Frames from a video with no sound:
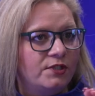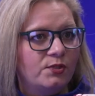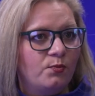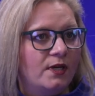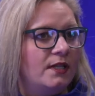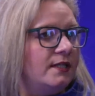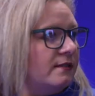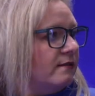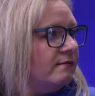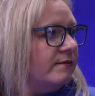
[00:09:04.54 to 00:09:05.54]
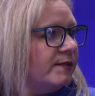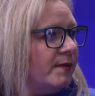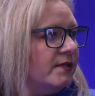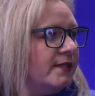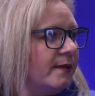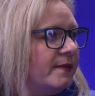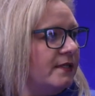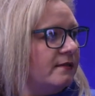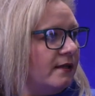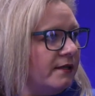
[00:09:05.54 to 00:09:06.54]
just one of these small
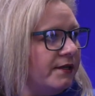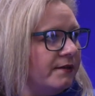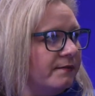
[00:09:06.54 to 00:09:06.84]
segments on here.